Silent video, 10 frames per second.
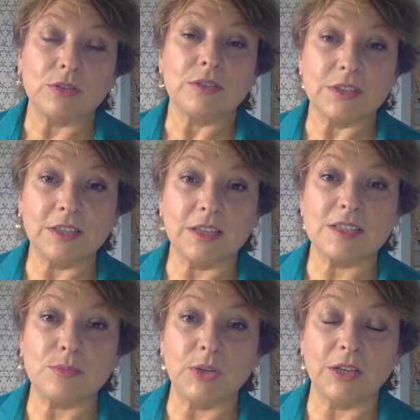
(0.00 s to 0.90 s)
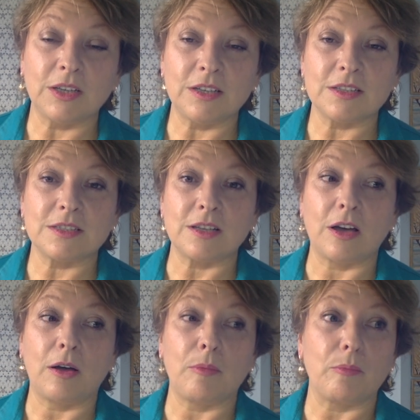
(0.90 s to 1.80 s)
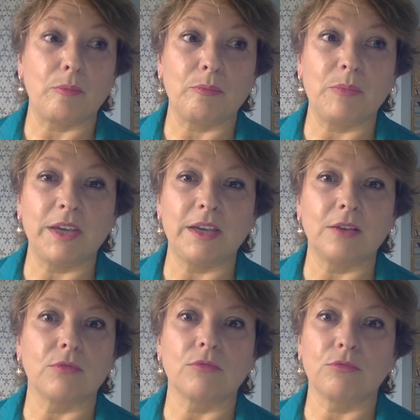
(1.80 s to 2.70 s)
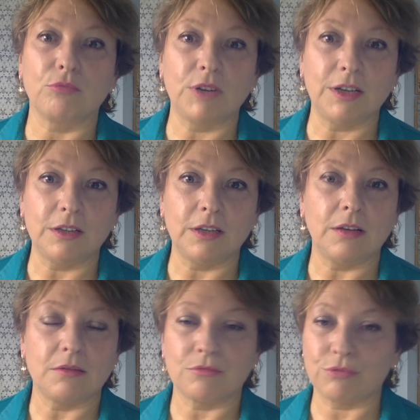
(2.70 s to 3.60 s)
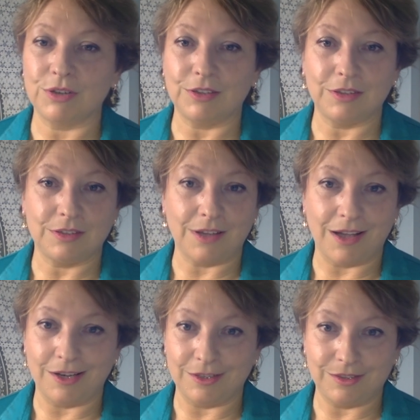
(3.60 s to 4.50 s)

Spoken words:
did experience being really, really tired.